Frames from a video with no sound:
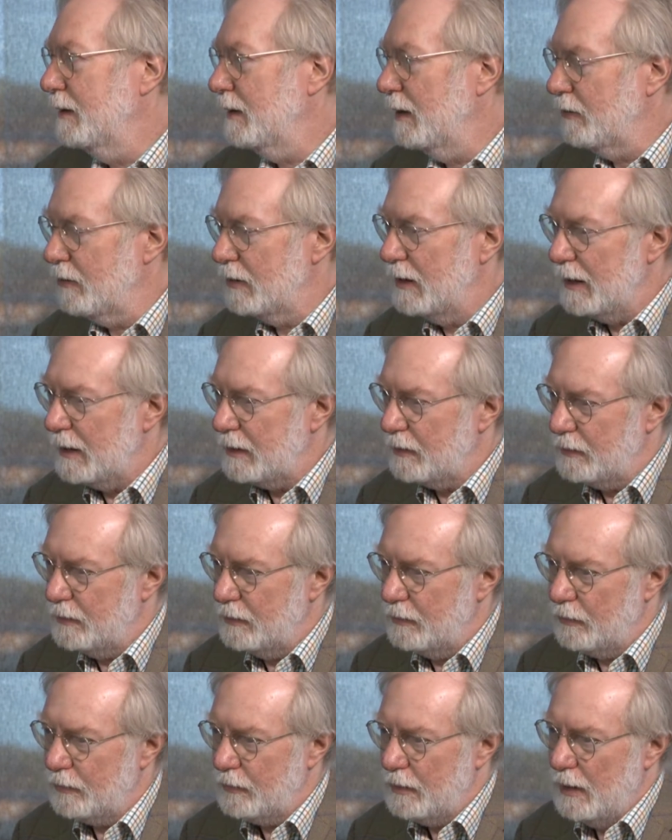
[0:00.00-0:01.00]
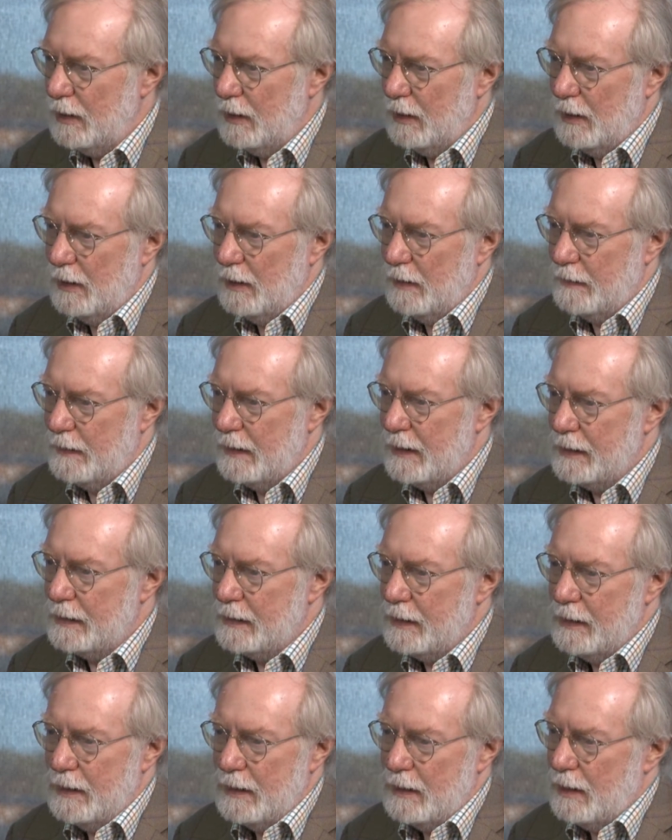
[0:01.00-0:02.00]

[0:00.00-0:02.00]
in those elections, then